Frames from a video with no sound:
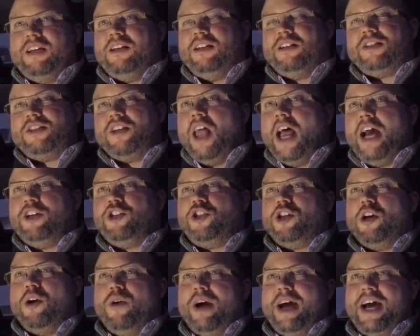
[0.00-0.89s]

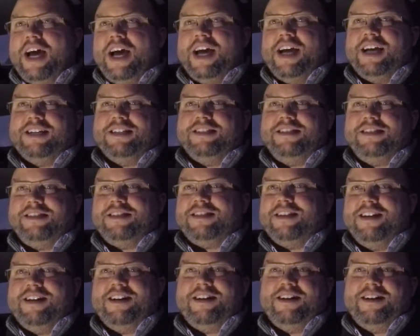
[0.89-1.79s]
slideshow ads,
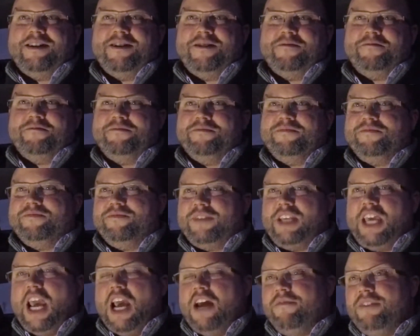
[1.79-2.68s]

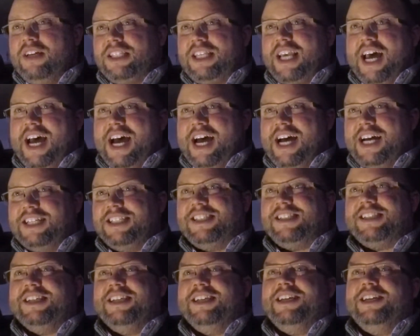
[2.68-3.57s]
um, canvas
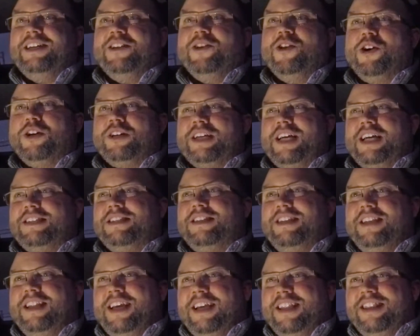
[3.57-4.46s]
ads. Look, guys,
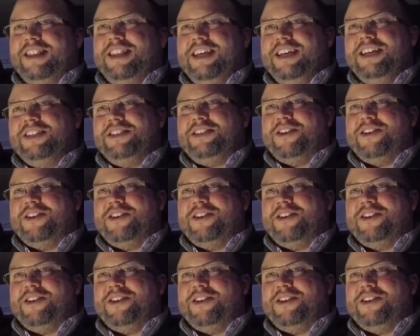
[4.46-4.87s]
these